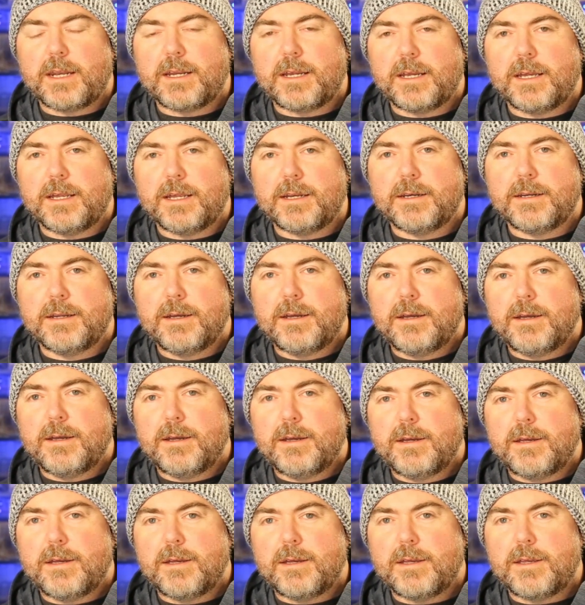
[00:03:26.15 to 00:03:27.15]
And
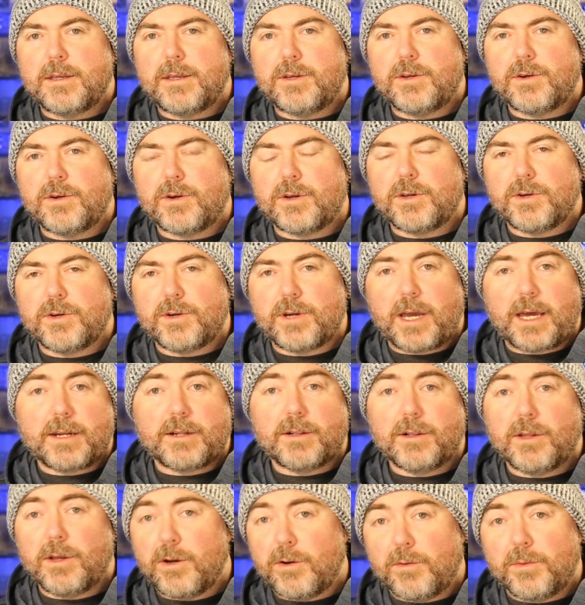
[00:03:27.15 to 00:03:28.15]
you're not
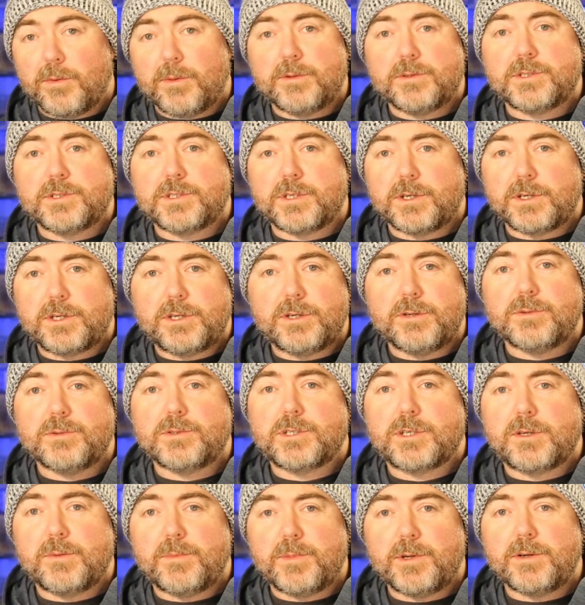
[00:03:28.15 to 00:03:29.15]
alone. There's a
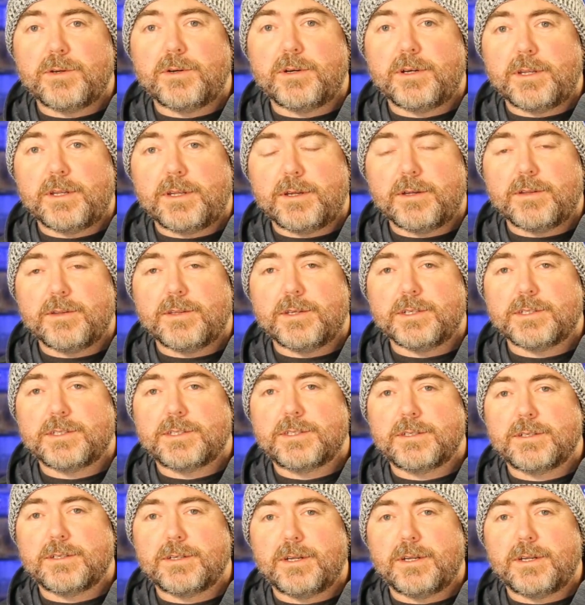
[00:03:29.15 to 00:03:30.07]
huge community of this.